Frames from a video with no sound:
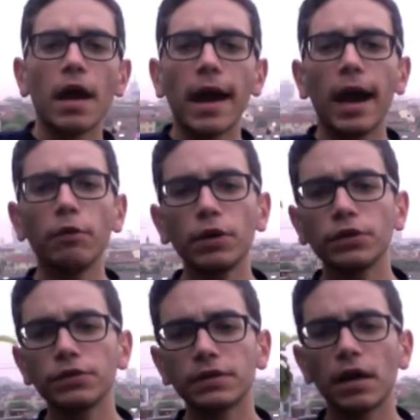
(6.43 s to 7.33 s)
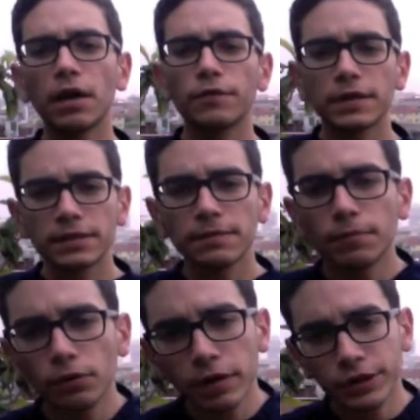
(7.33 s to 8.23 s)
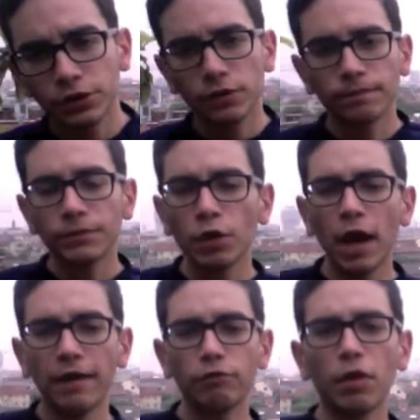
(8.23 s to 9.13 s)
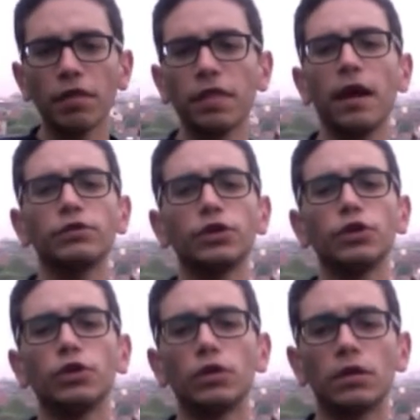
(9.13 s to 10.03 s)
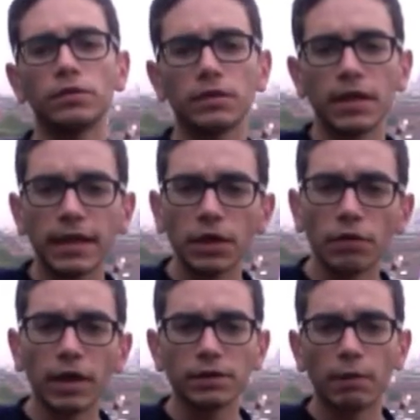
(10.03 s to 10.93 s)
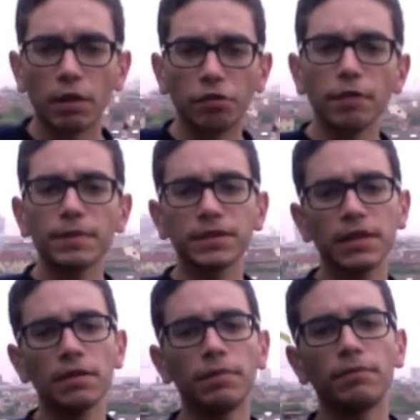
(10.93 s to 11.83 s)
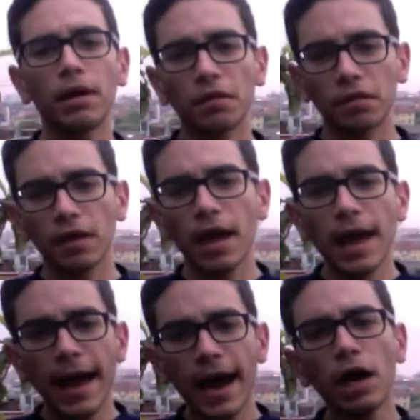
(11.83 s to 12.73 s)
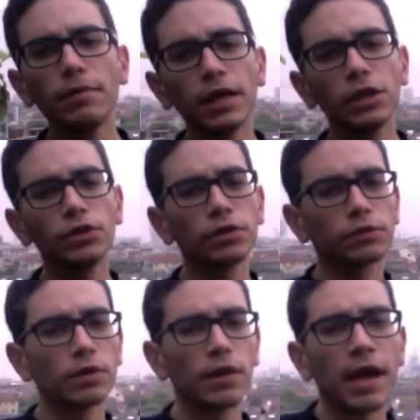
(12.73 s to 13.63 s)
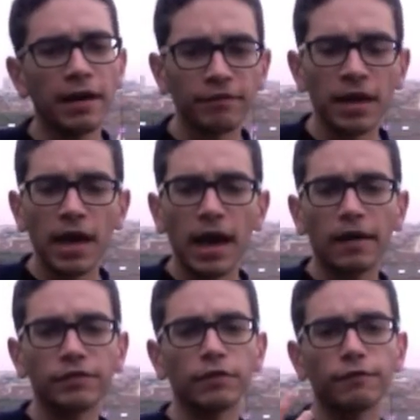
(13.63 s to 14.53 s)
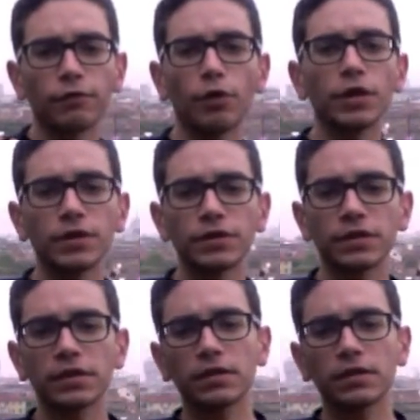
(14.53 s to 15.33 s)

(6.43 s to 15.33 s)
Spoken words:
I want to start with a simple question. You have 1,000 euros and they rise by 3% per month. How many euros will you have after 4 years?